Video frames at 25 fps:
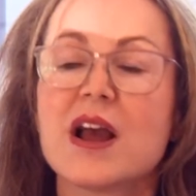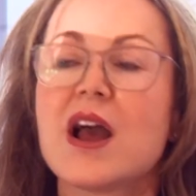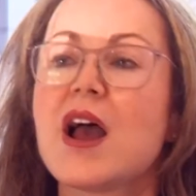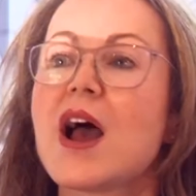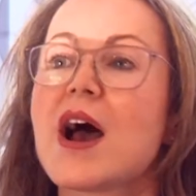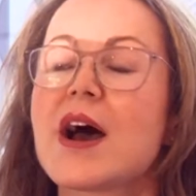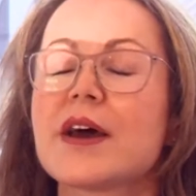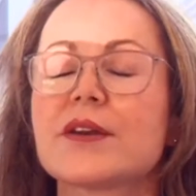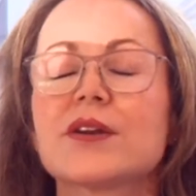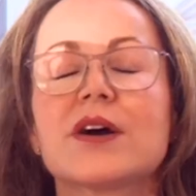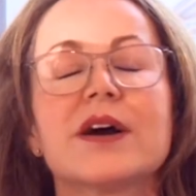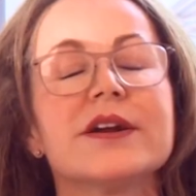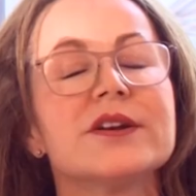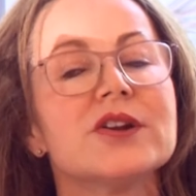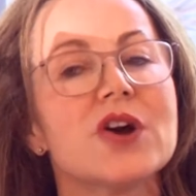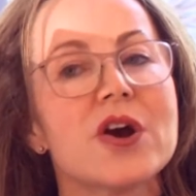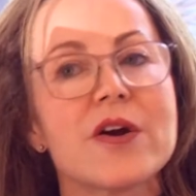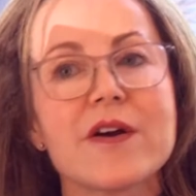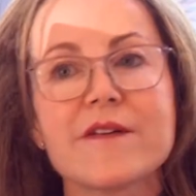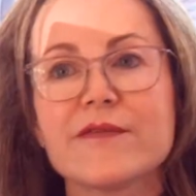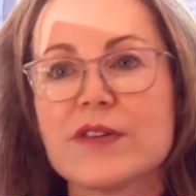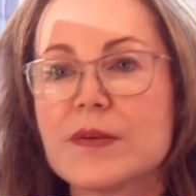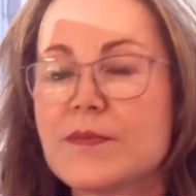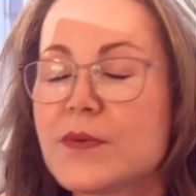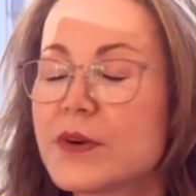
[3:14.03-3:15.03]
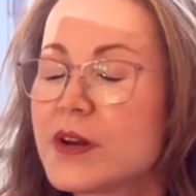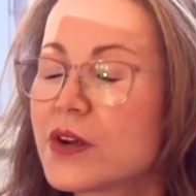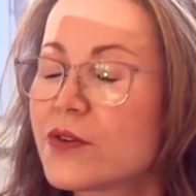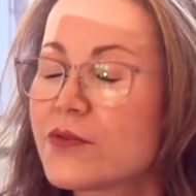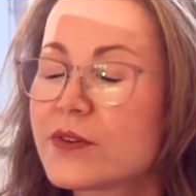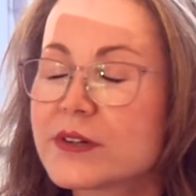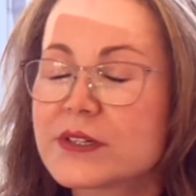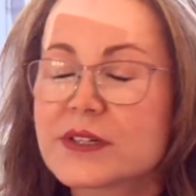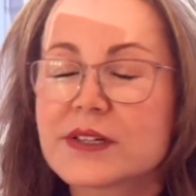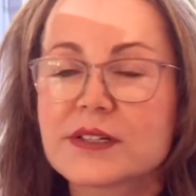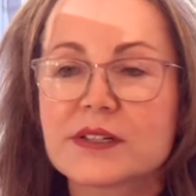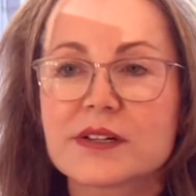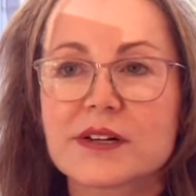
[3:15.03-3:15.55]
And I know everybody
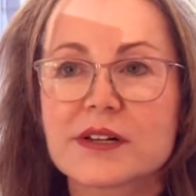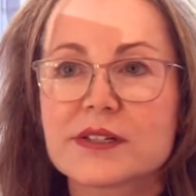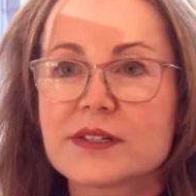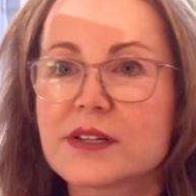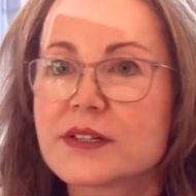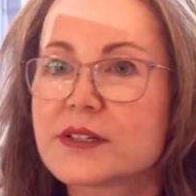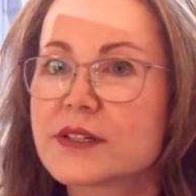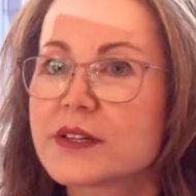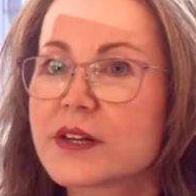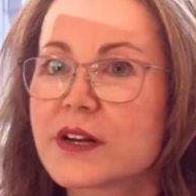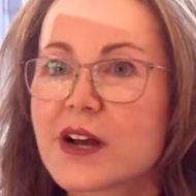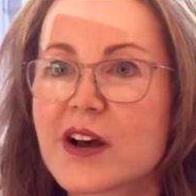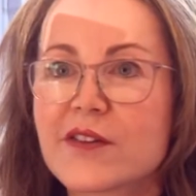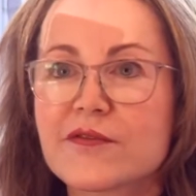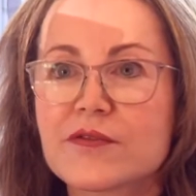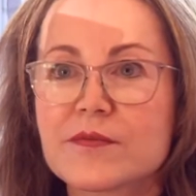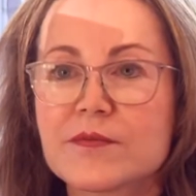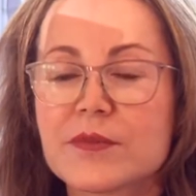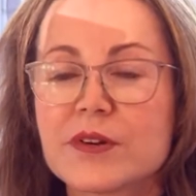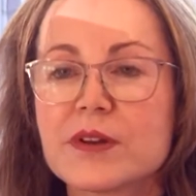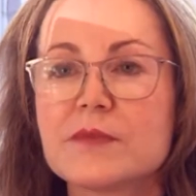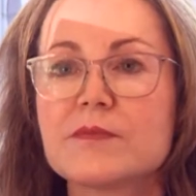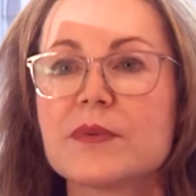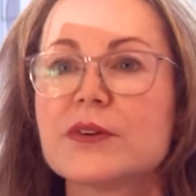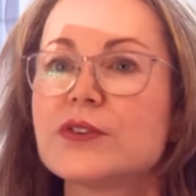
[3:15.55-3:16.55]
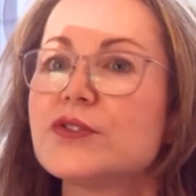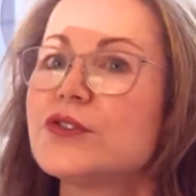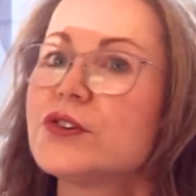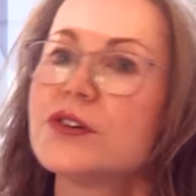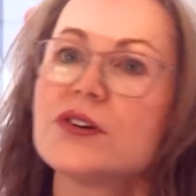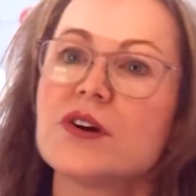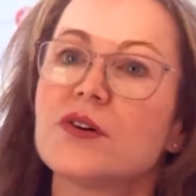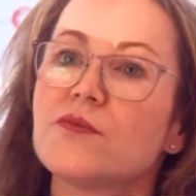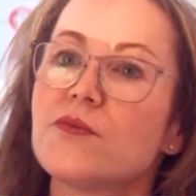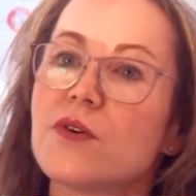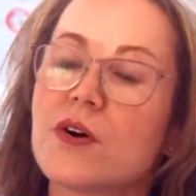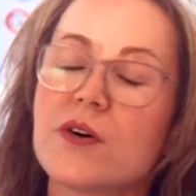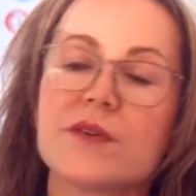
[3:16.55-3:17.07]
criticises the government, but do you know
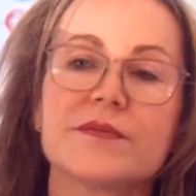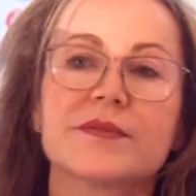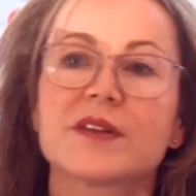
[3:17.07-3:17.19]
what?